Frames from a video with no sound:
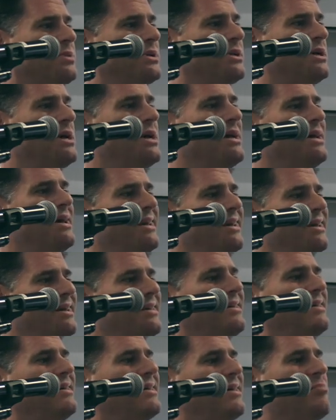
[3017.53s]
But
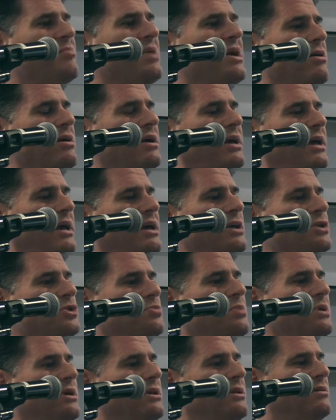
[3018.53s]
America
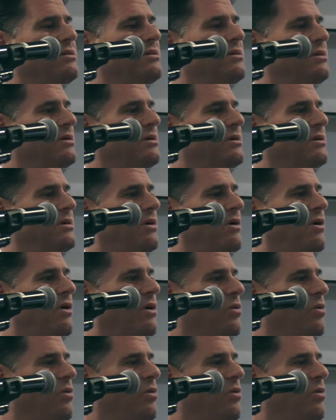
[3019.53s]
has been